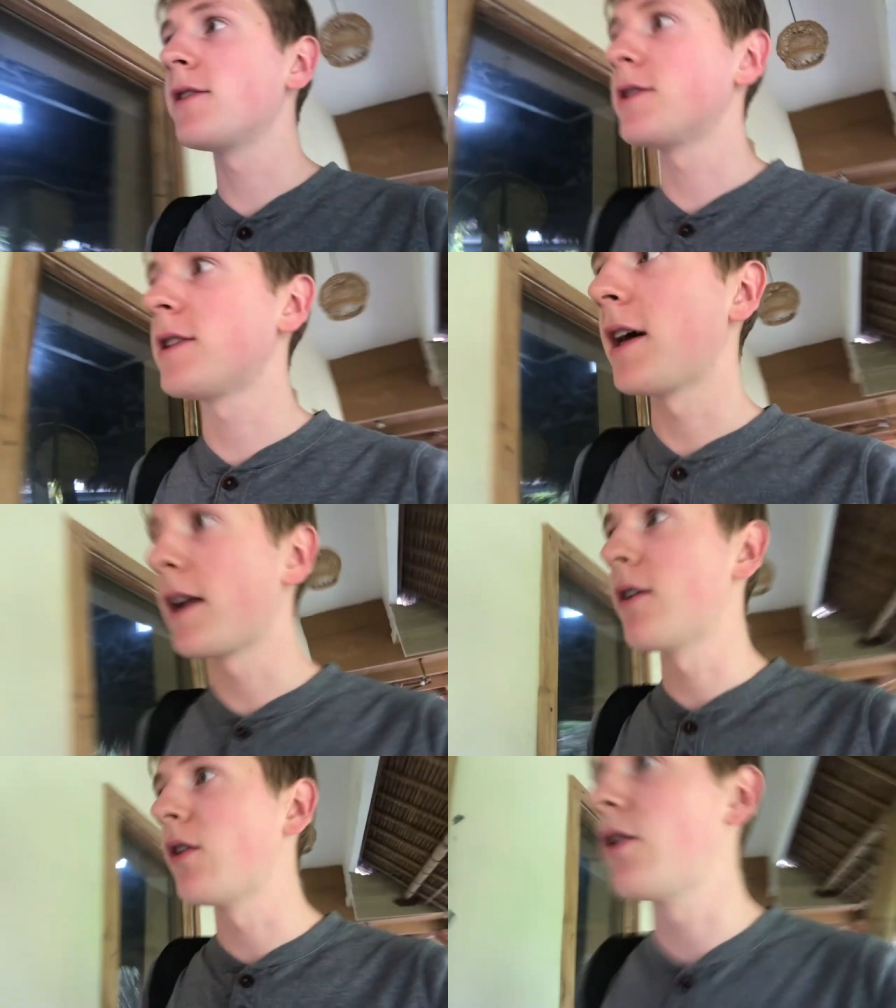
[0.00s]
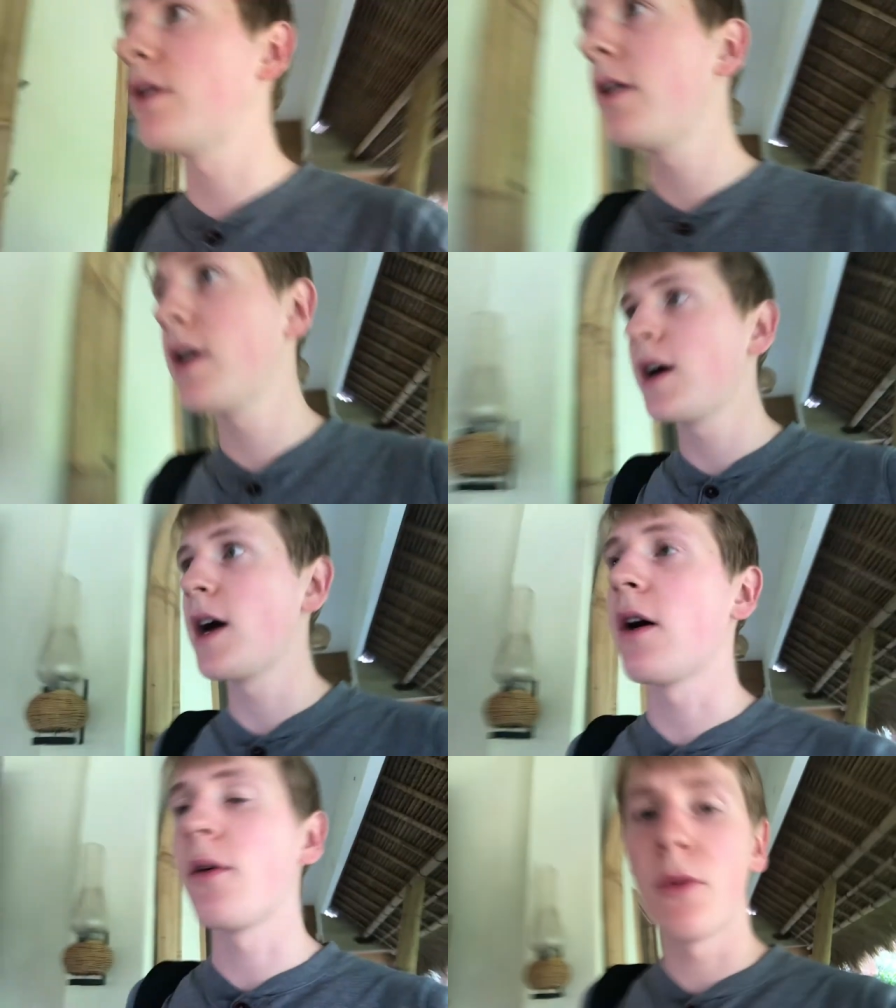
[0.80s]
just had our
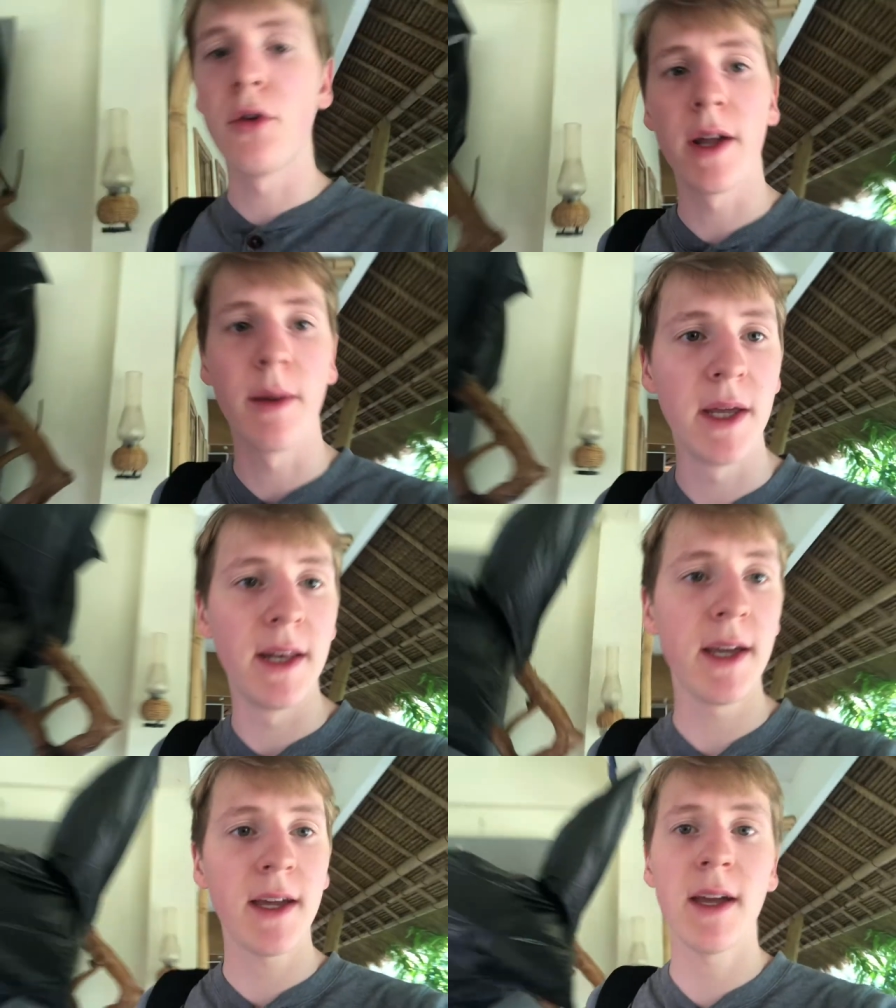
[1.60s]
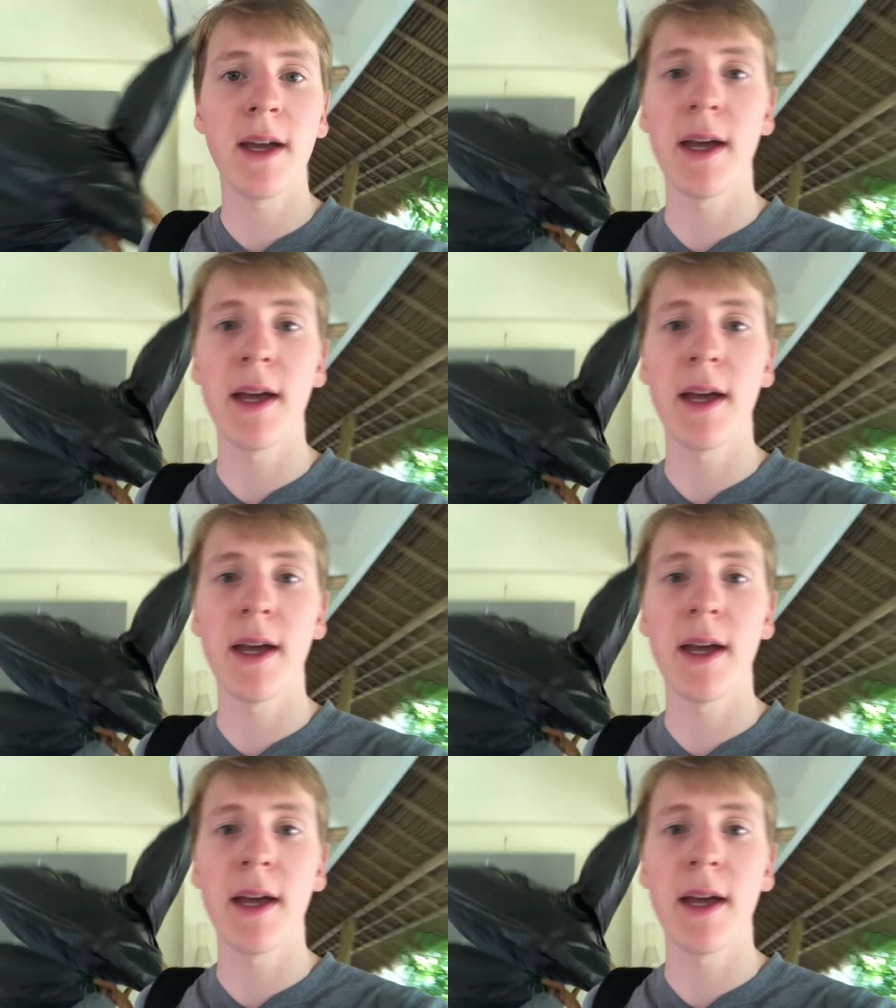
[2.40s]
our morning meeting.